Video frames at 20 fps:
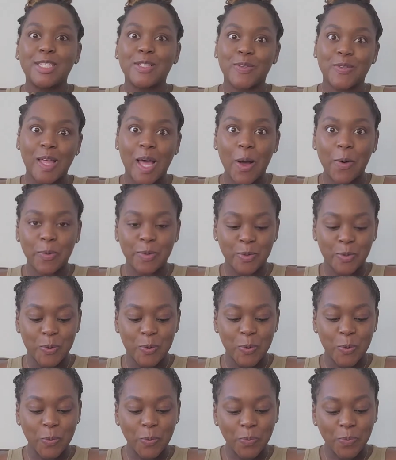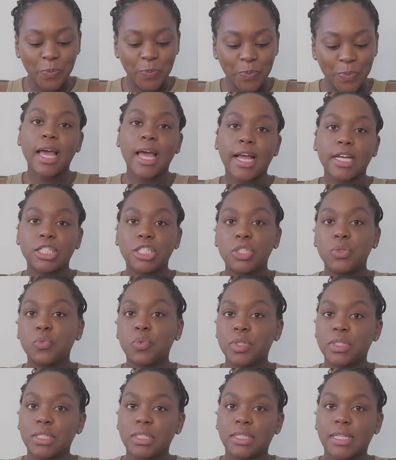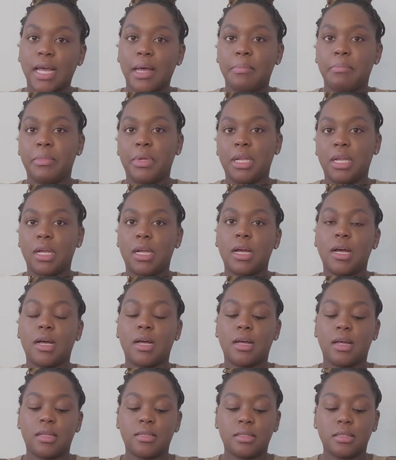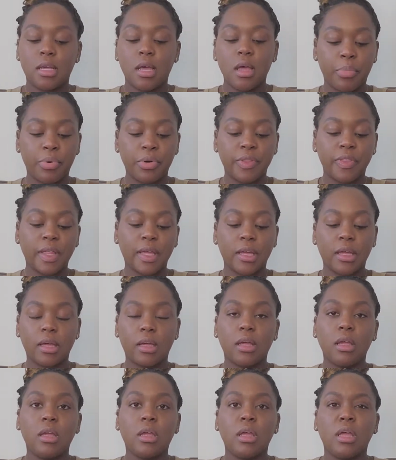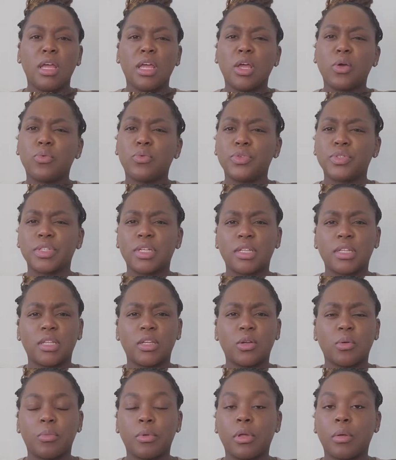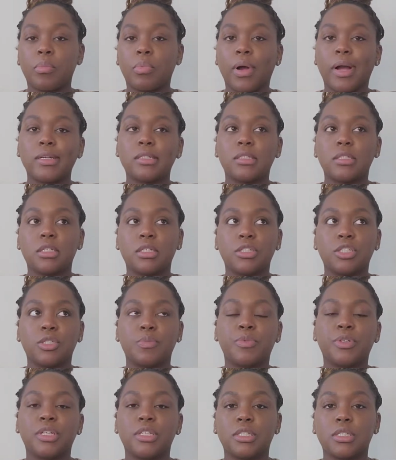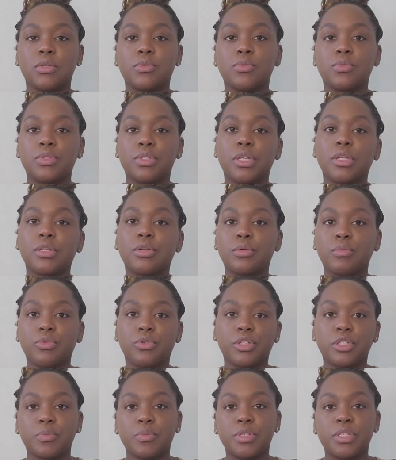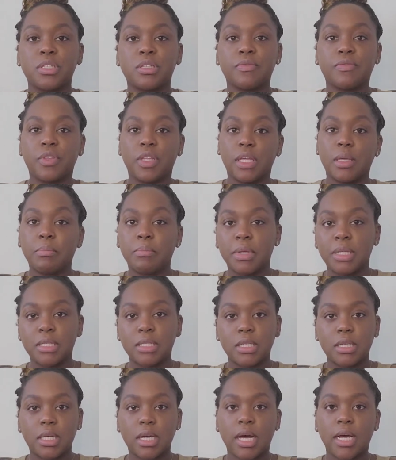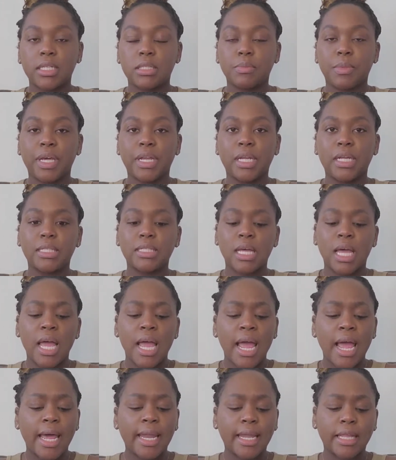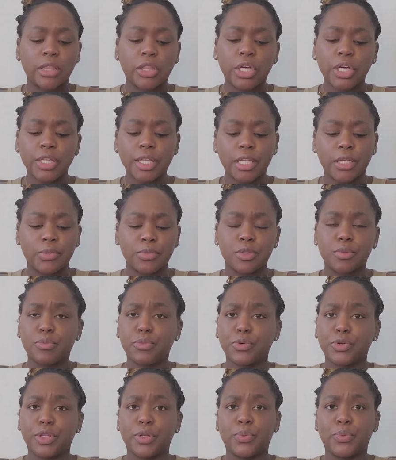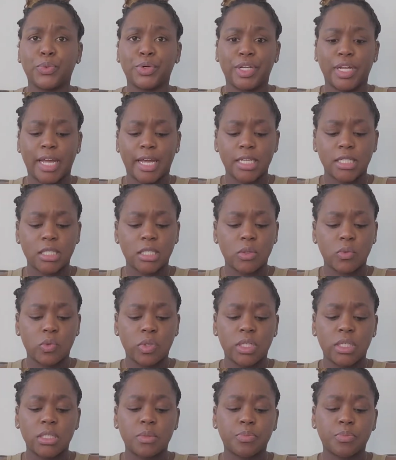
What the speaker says: So that was cool. It actually wasn't that many kinds. I put that it was a little bit pricier just because it was a little more expensive than Mented Cosmetics. And I thought that it was more than what it actually was.